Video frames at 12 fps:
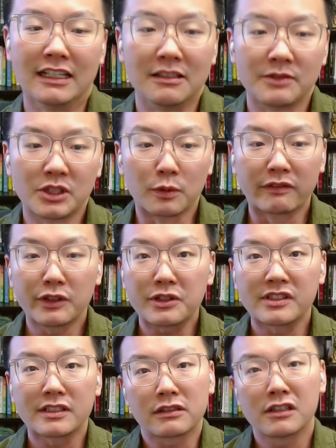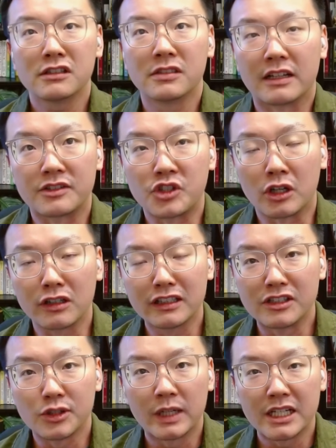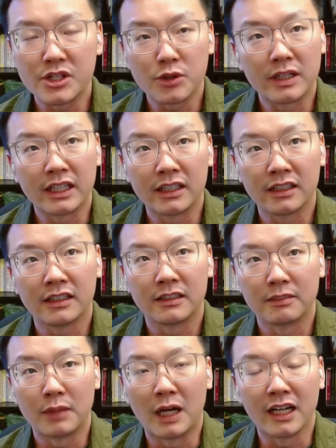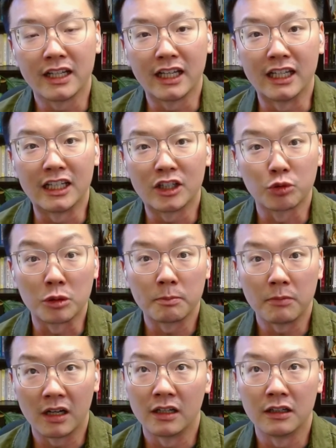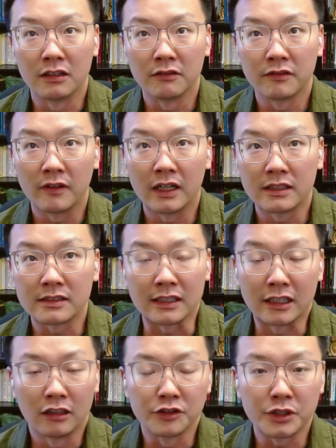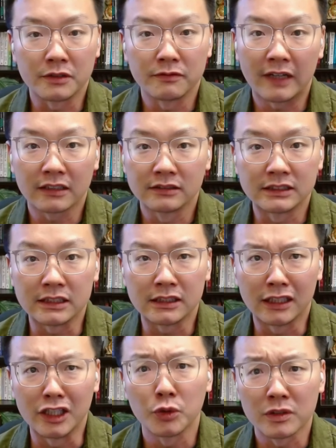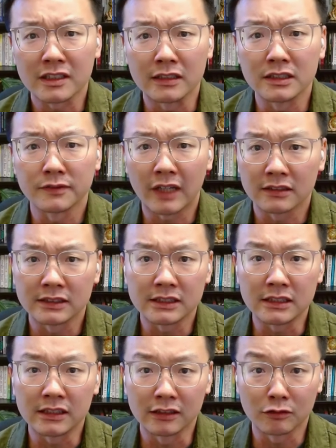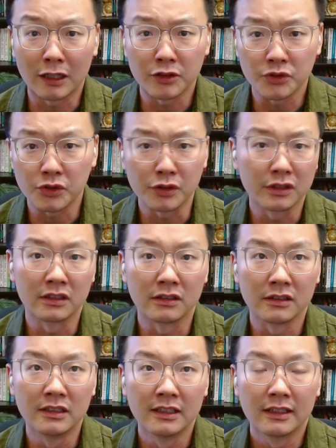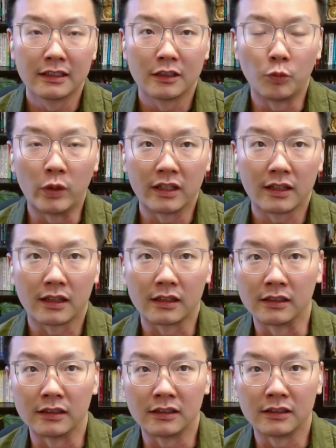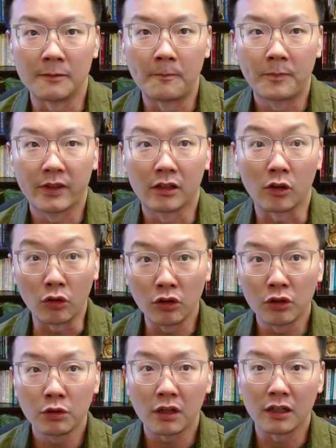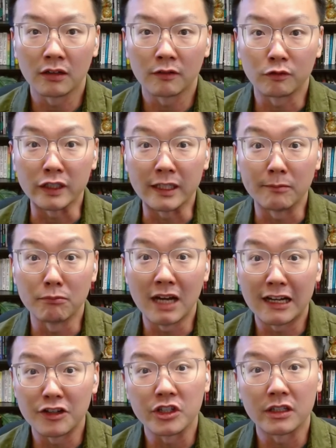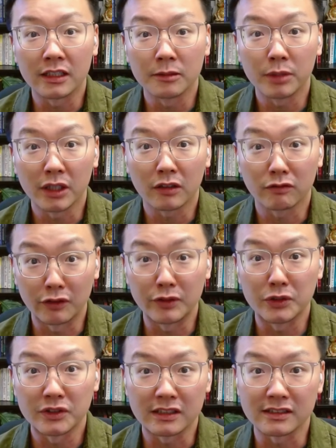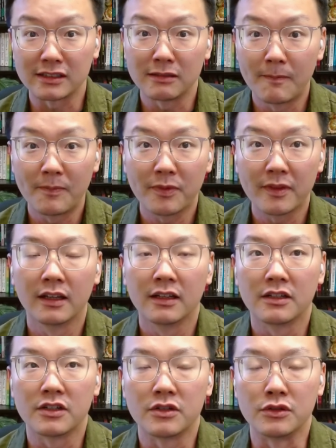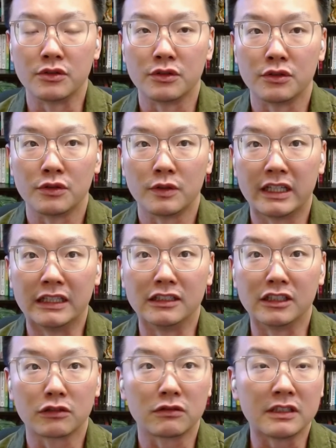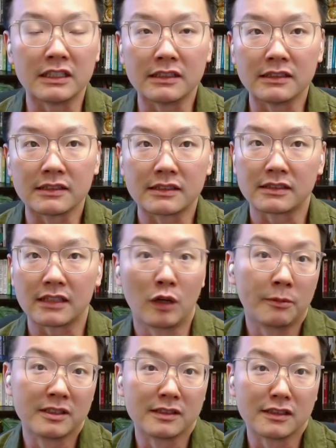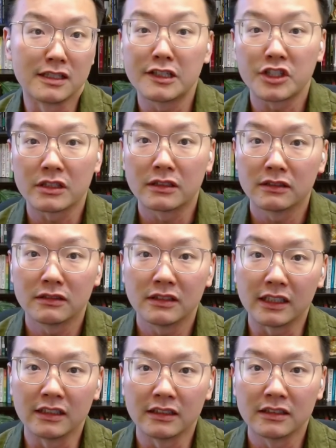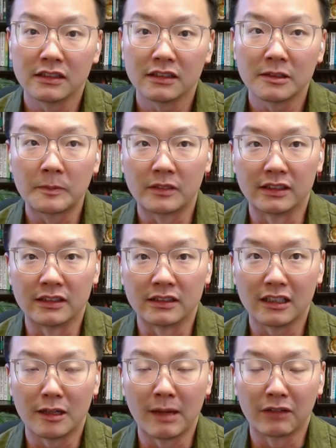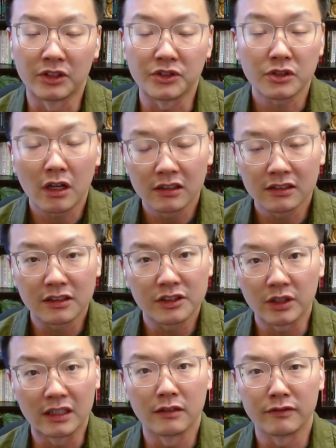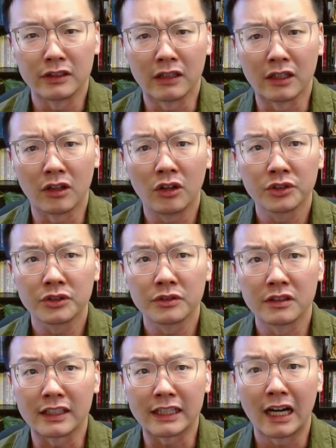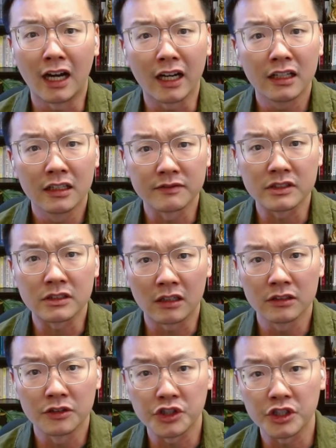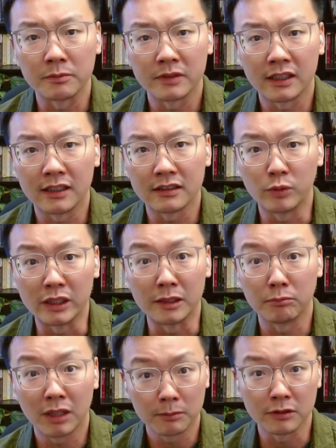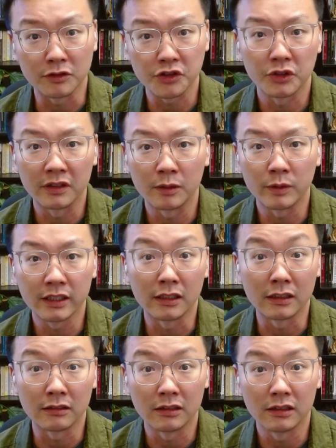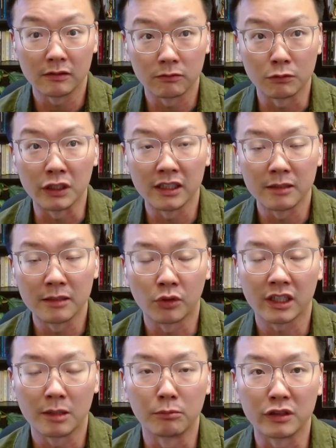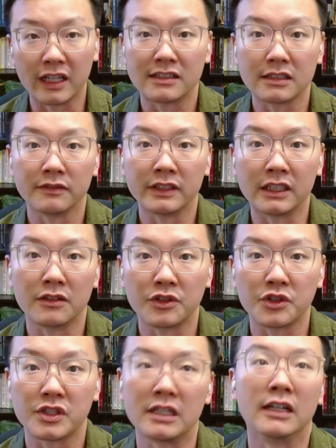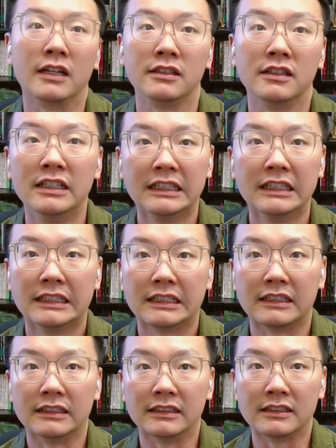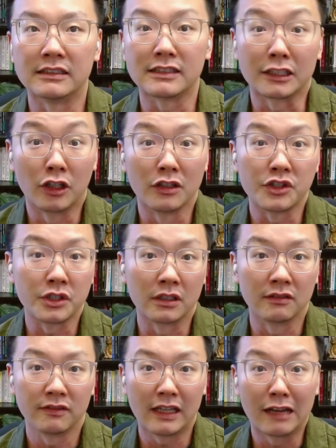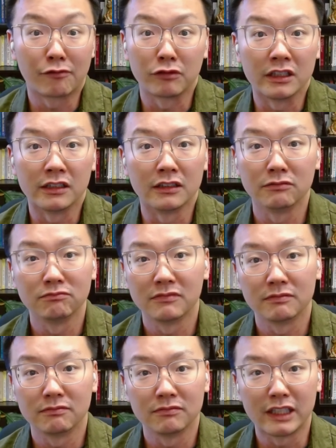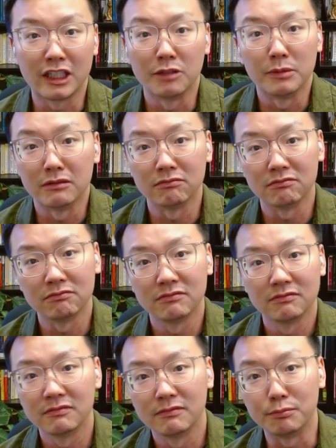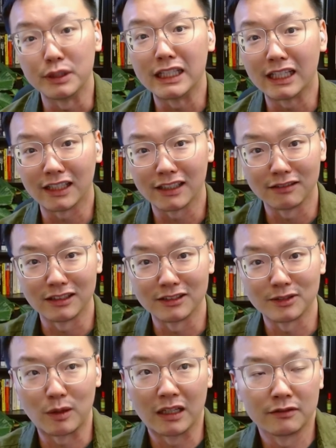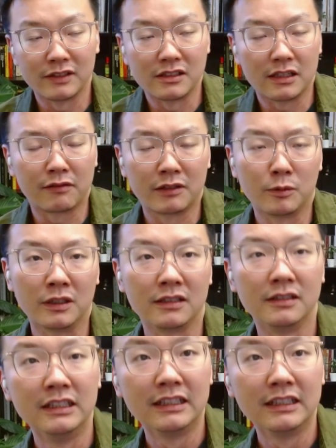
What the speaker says: So Reviewer Zero started in 2020 by a group of psychology faculty and neuroscience faculty and graduate students with the goal of reimagining peer review system to increase representation in the amount of scholars in the field, and also the kind of scholarship that we publish, so that we can really more comprehensively understand the psychology of every human being, and it's relevant to everyone.